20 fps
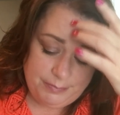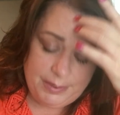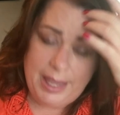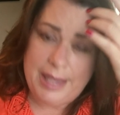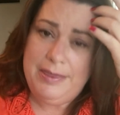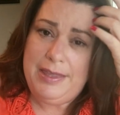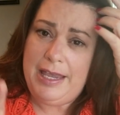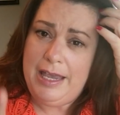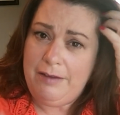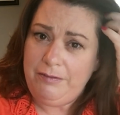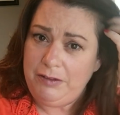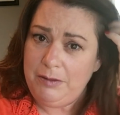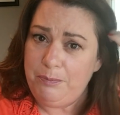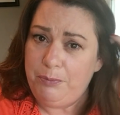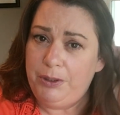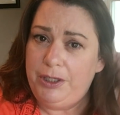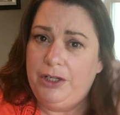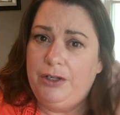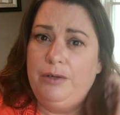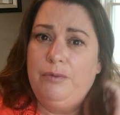And they have some
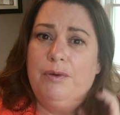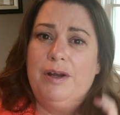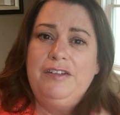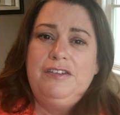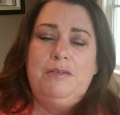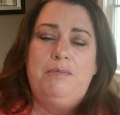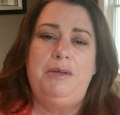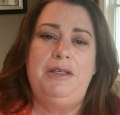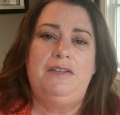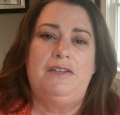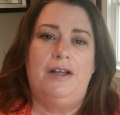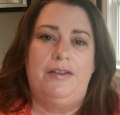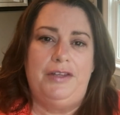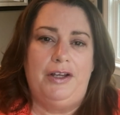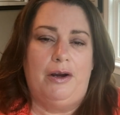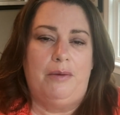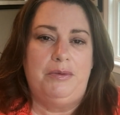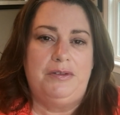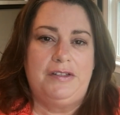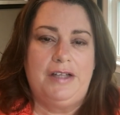pretty good recipes on
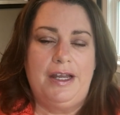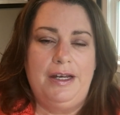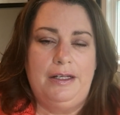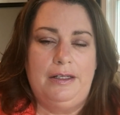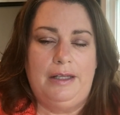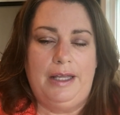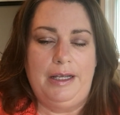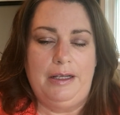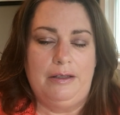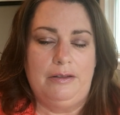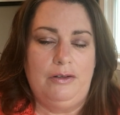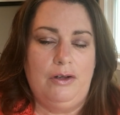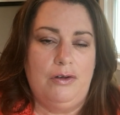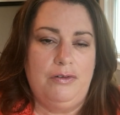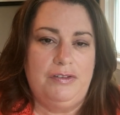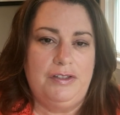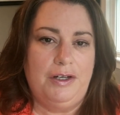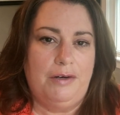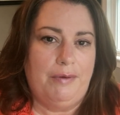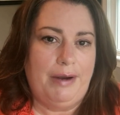there. I was kind of like
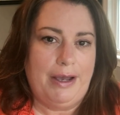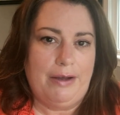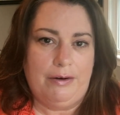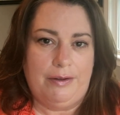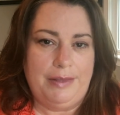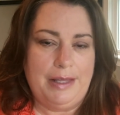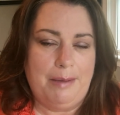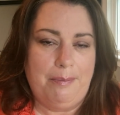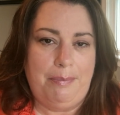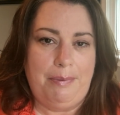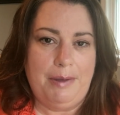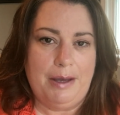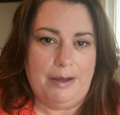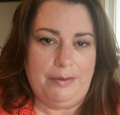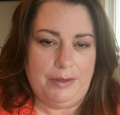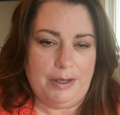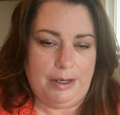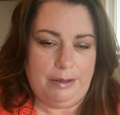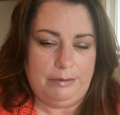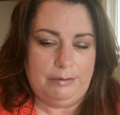nosing around
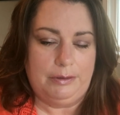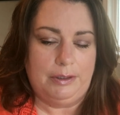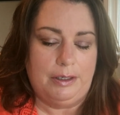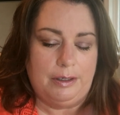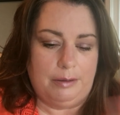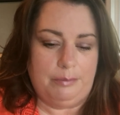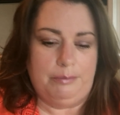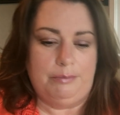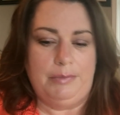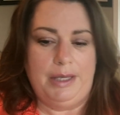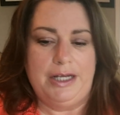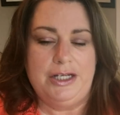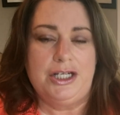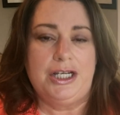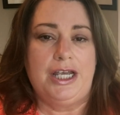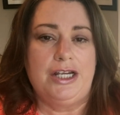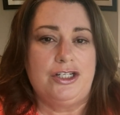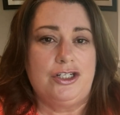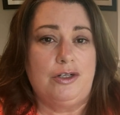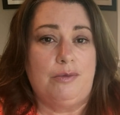on that
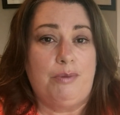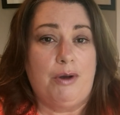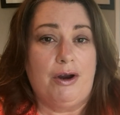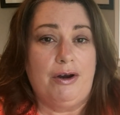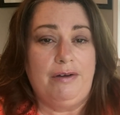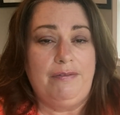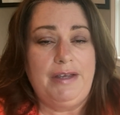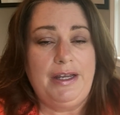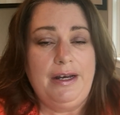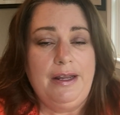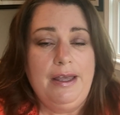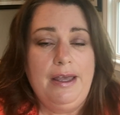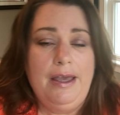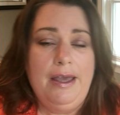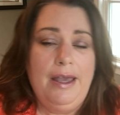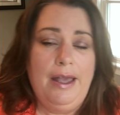educational part of it.